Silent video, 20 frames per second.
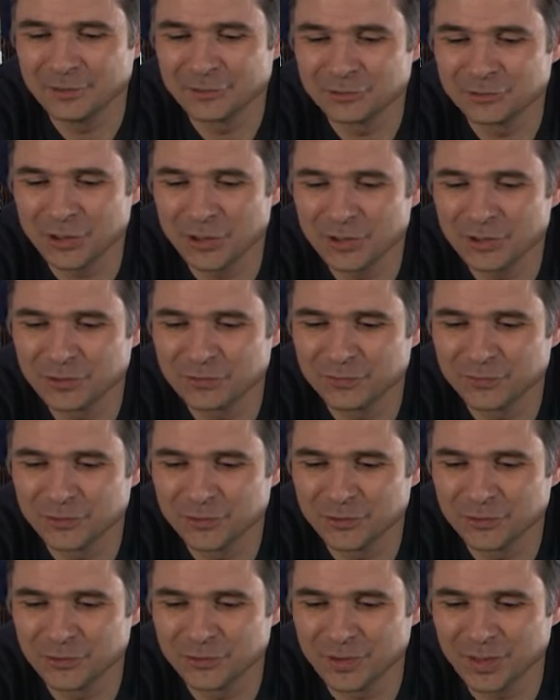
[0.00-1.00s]

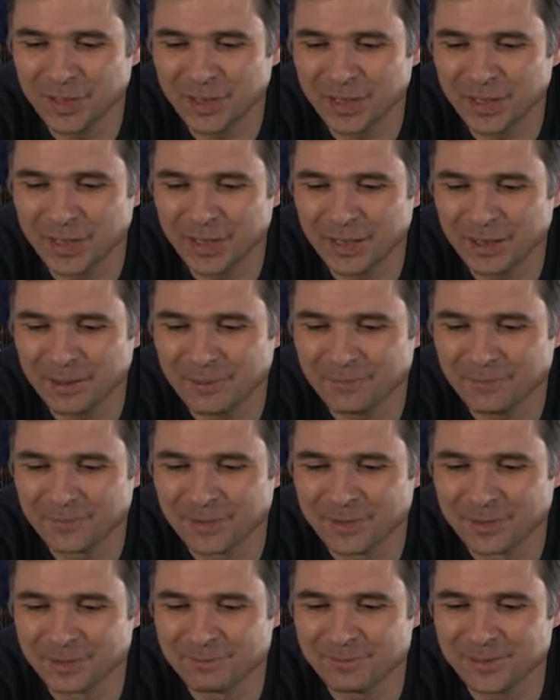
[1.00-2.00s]
Jonesville
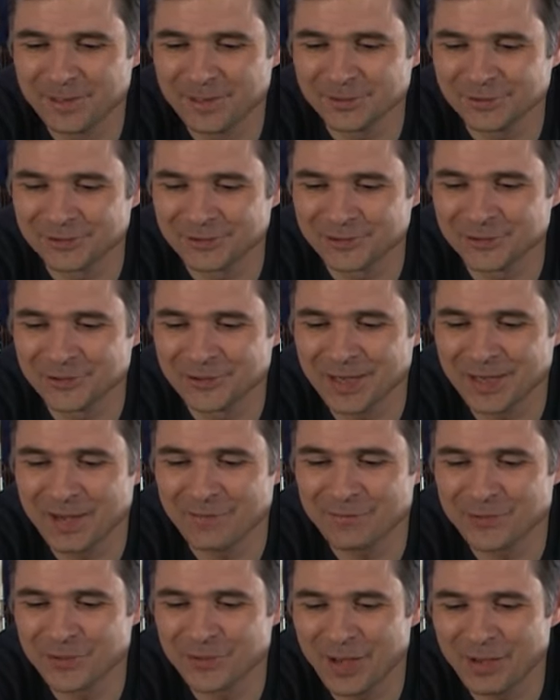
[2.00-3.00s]
Middle School, have
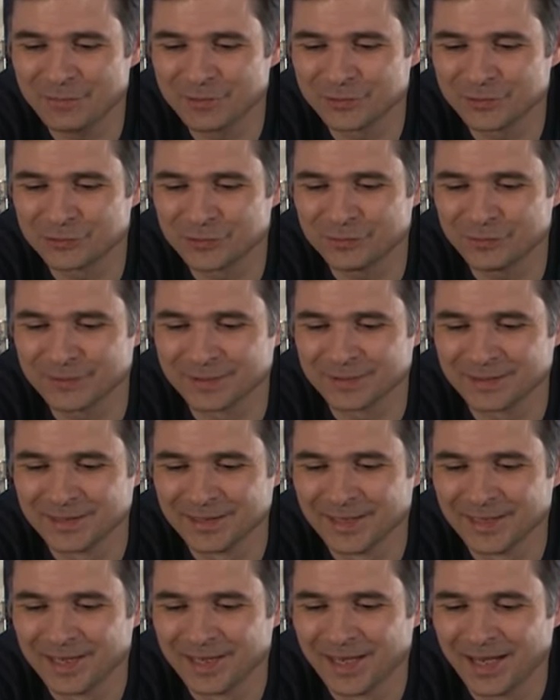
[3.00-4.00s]
you ever driven
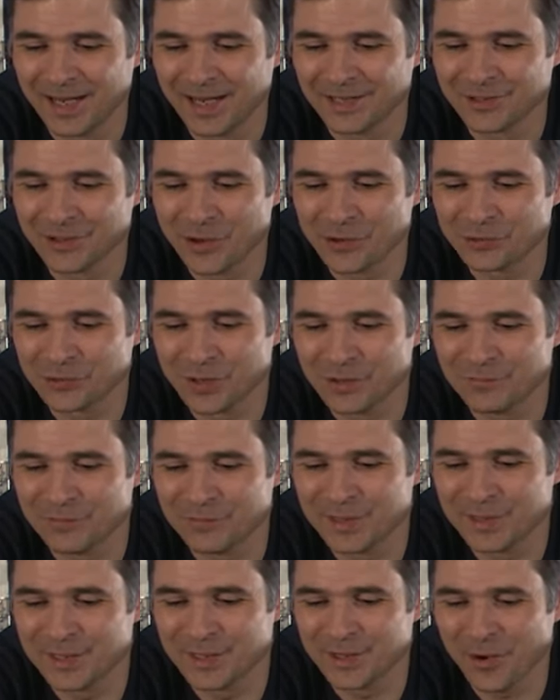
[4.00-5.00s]
an
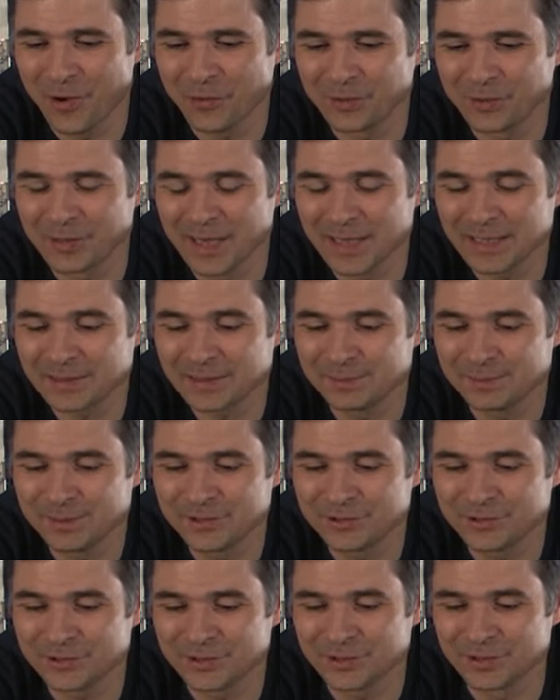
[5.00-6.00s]
ROV on an
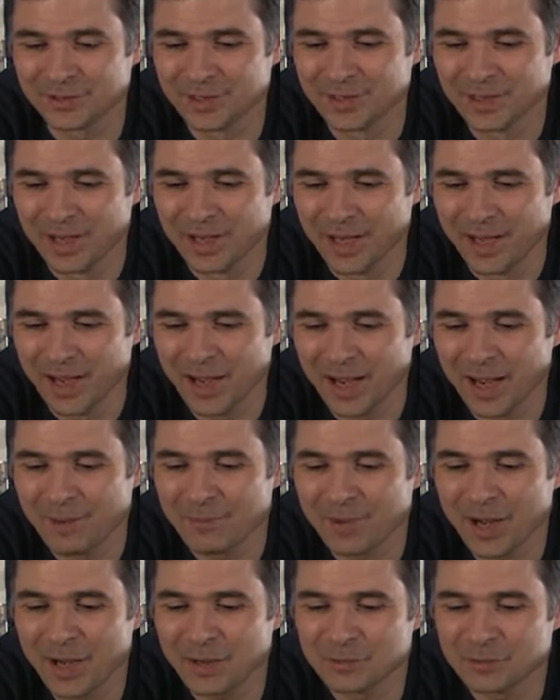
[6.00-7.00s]
expedition?
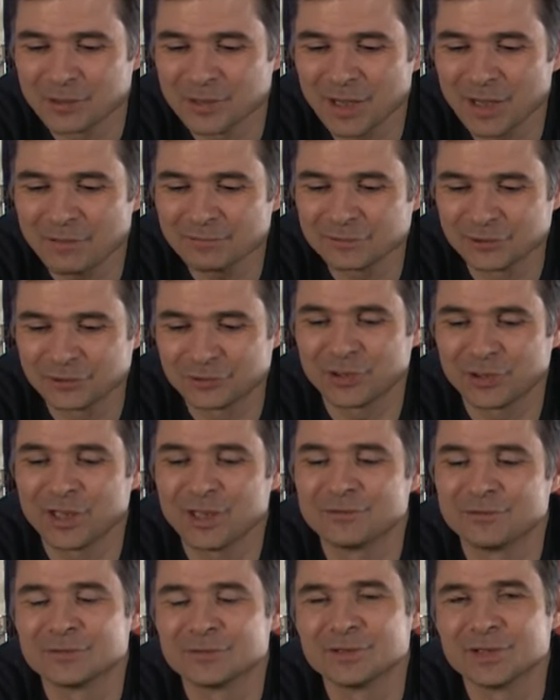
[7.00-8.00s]
I would love to
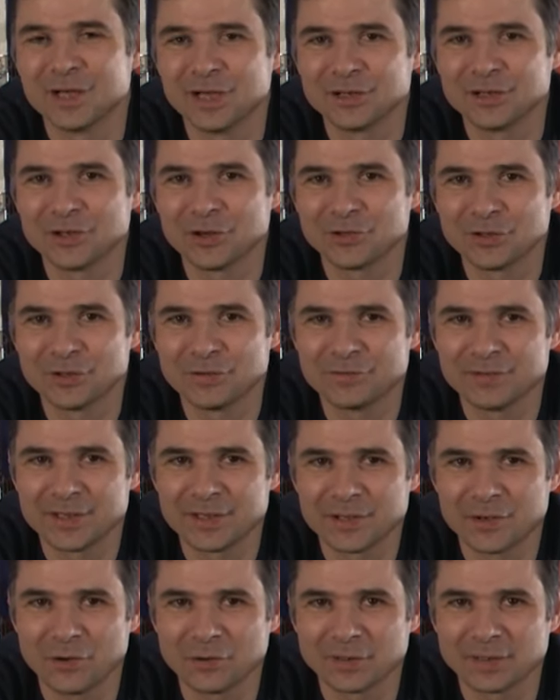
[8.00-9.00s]
drive an ROV
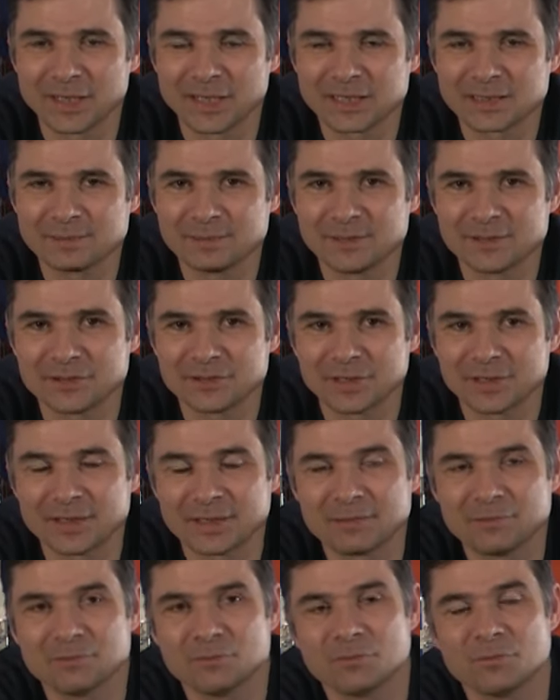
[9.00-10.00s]
on an expedition. I
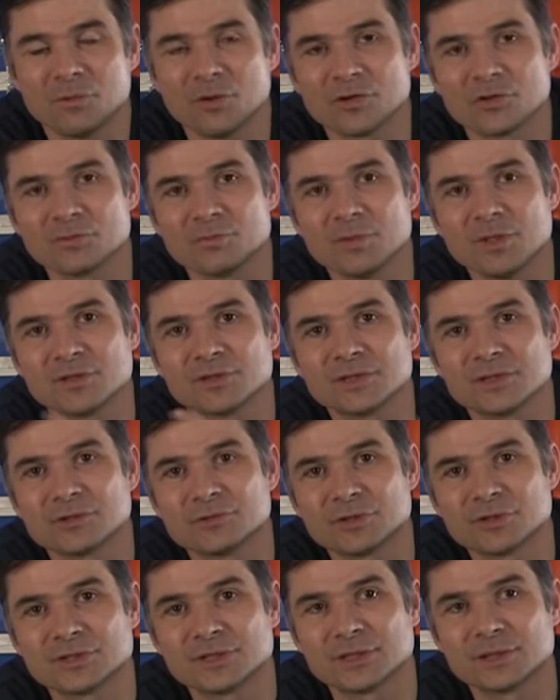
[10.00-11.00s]
think what's most
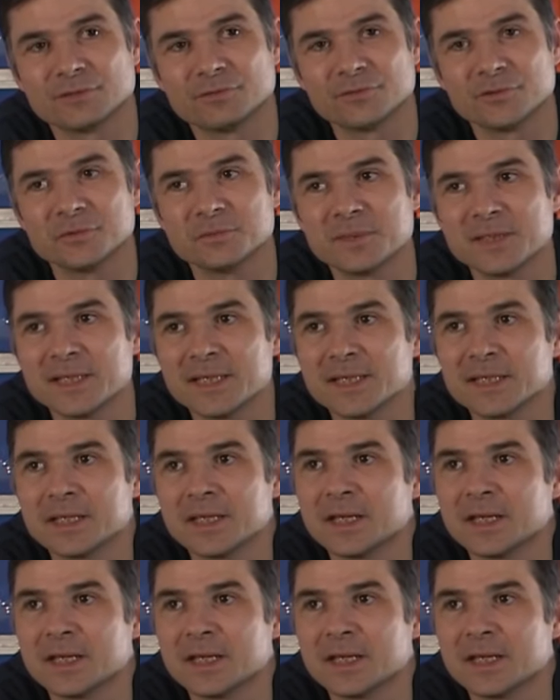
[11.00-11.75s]
interesting for me